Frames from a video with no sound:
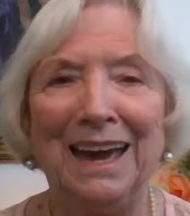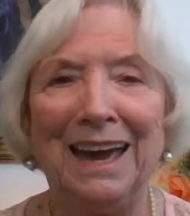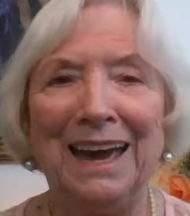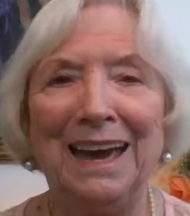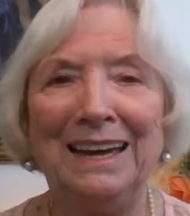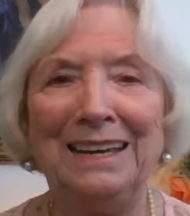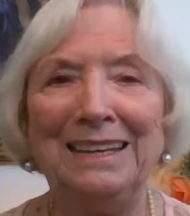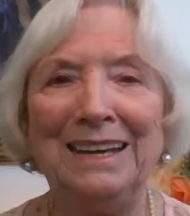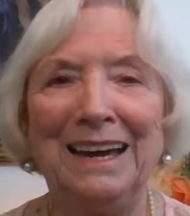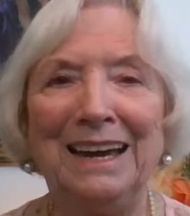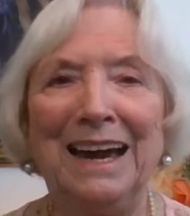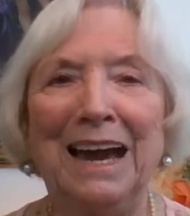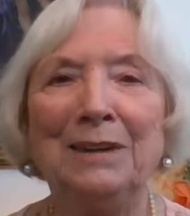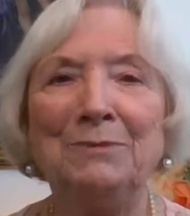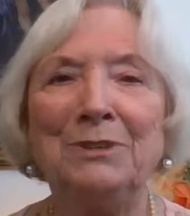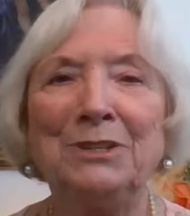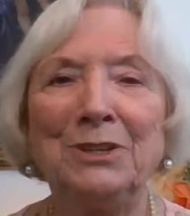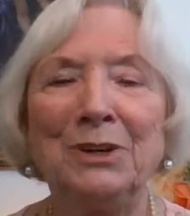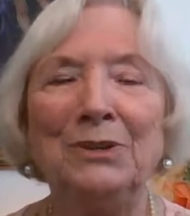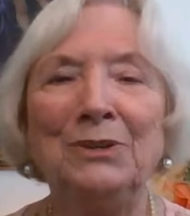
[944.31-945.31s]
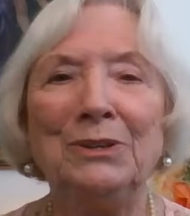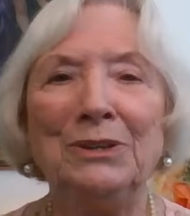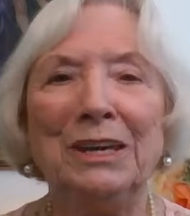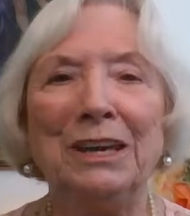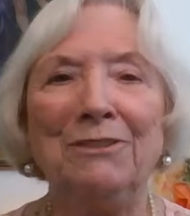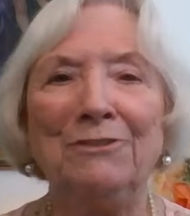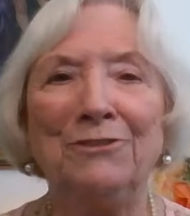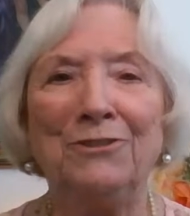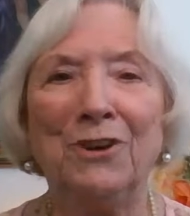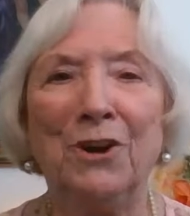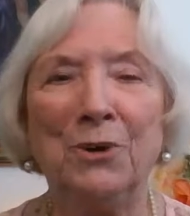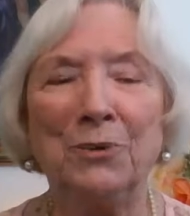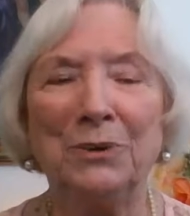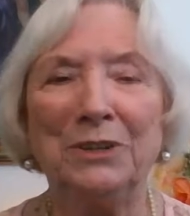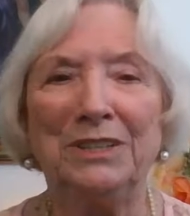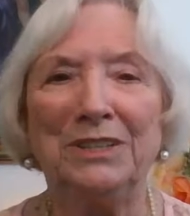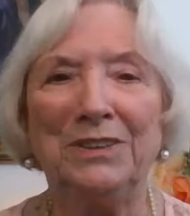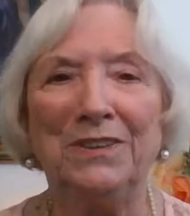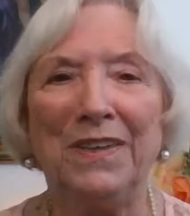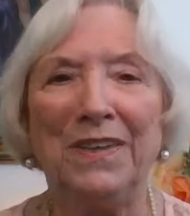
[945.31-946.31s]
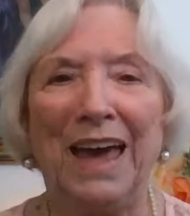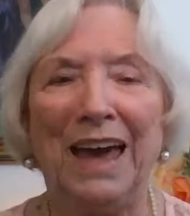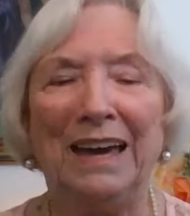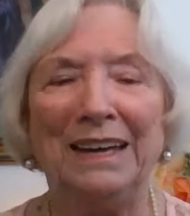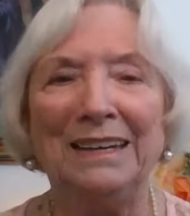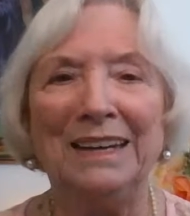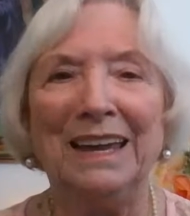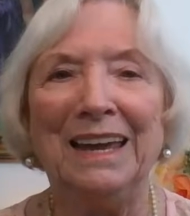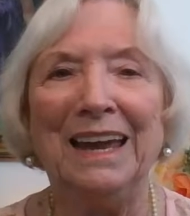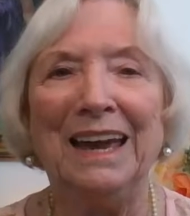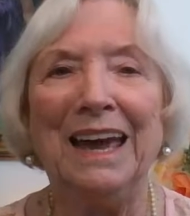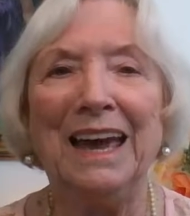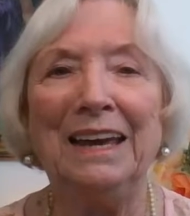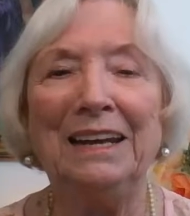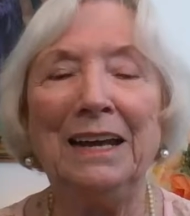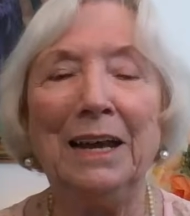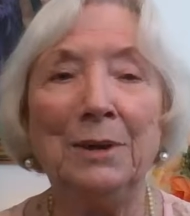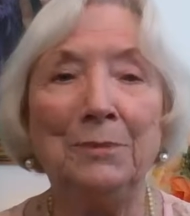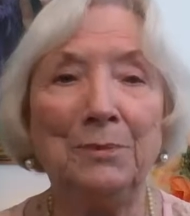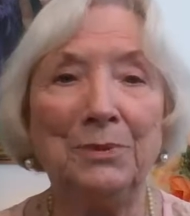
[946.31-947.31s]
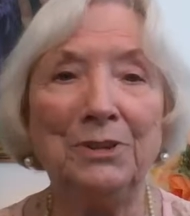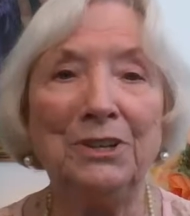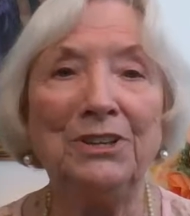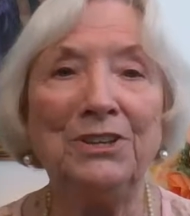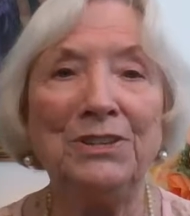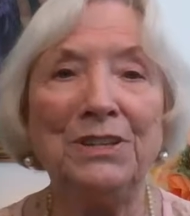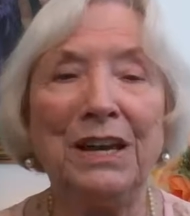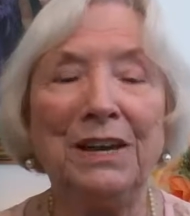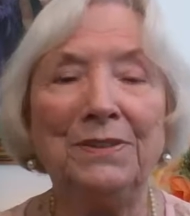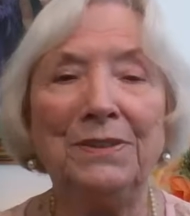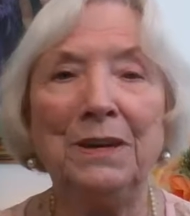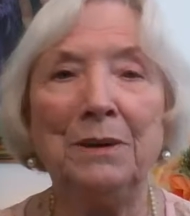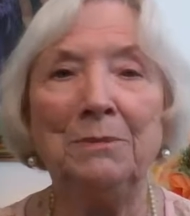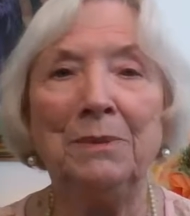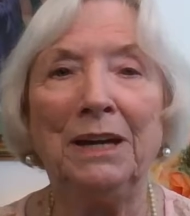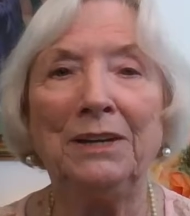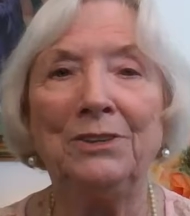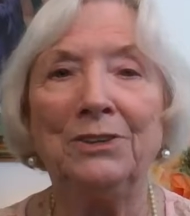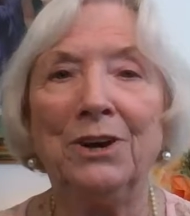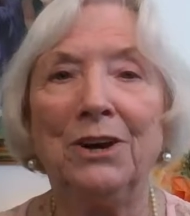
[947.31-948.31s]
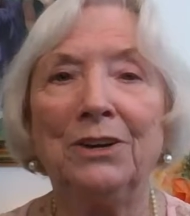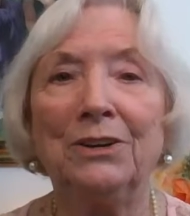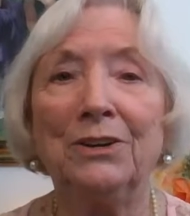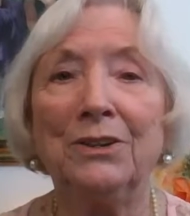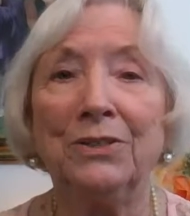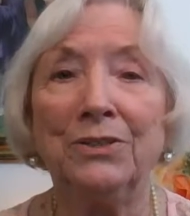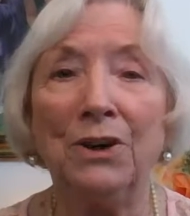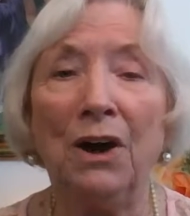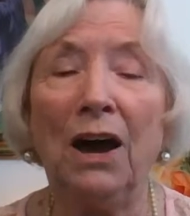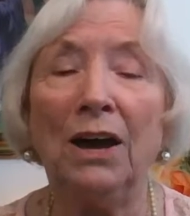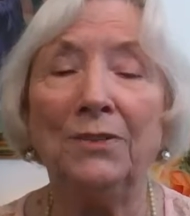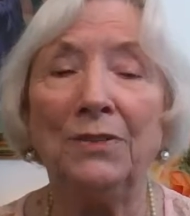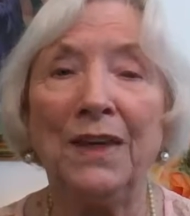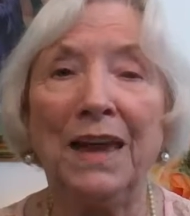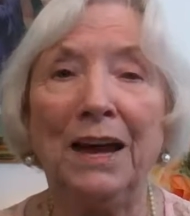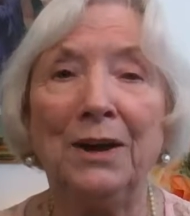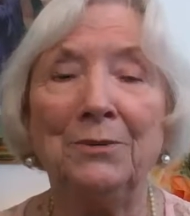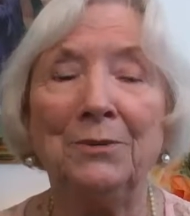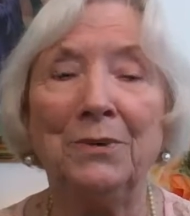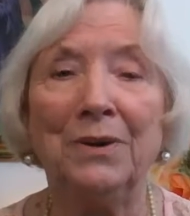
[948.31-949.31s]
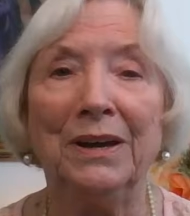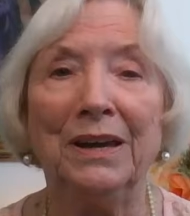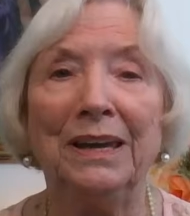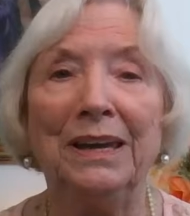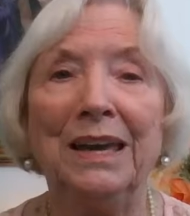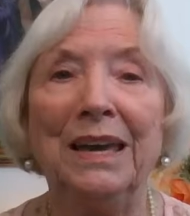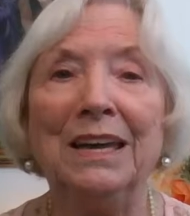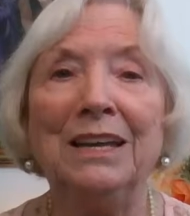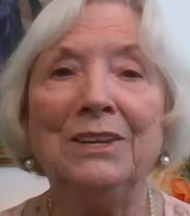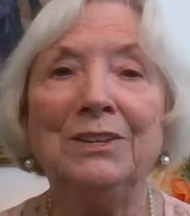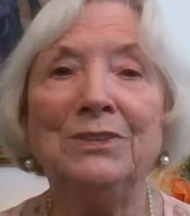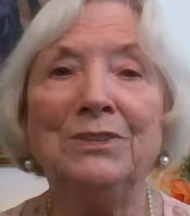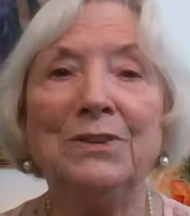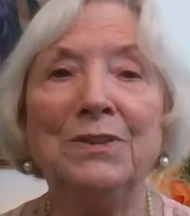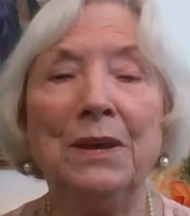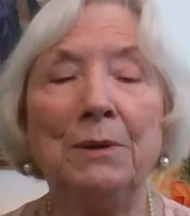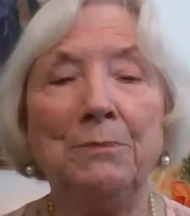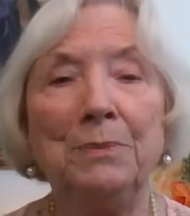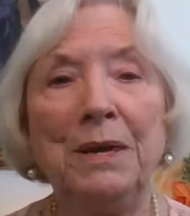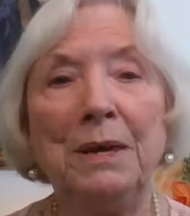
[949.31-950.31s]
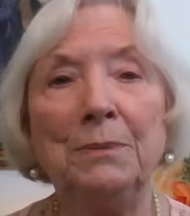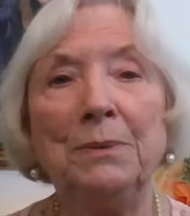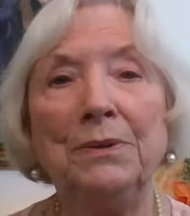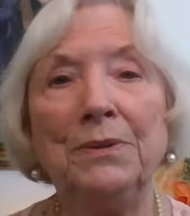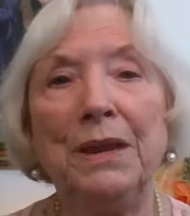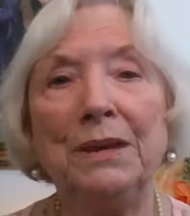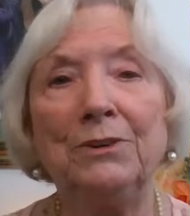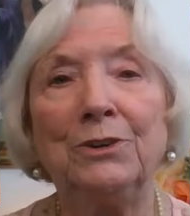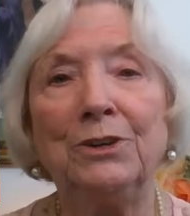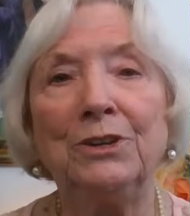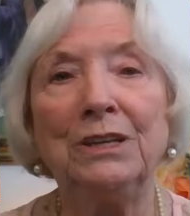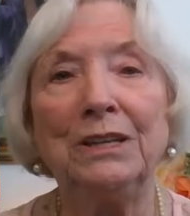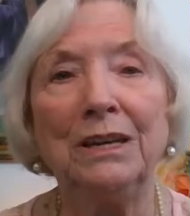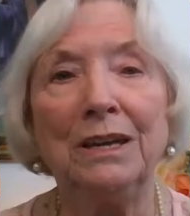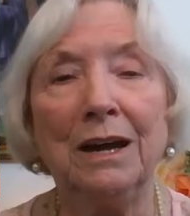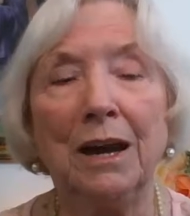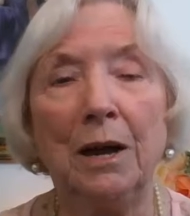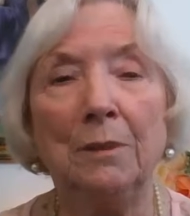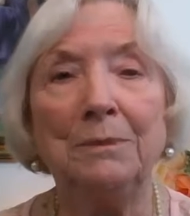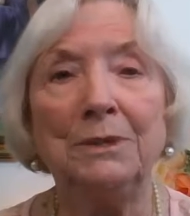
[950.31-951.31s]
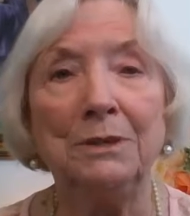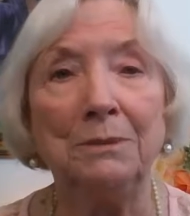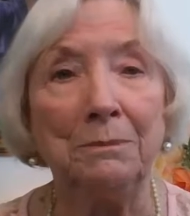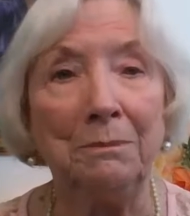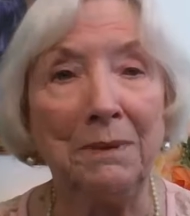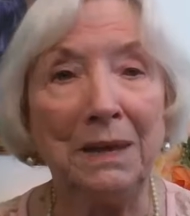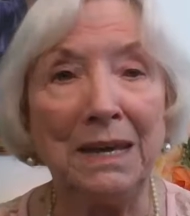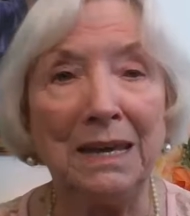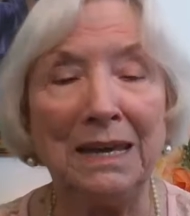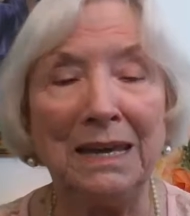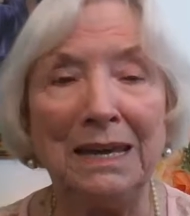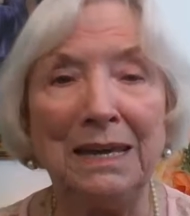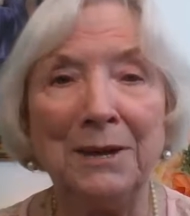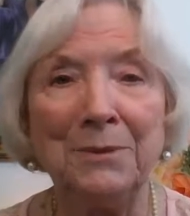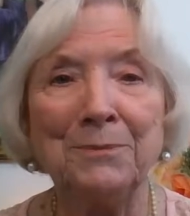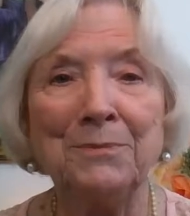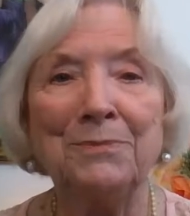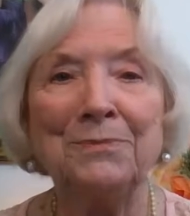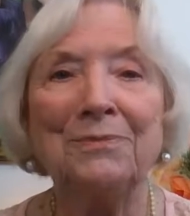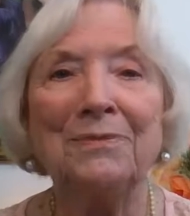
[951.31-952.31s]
And I'm so looking forward to that. And I appreciate that my daughter thought that way so that people that couldn't come to me,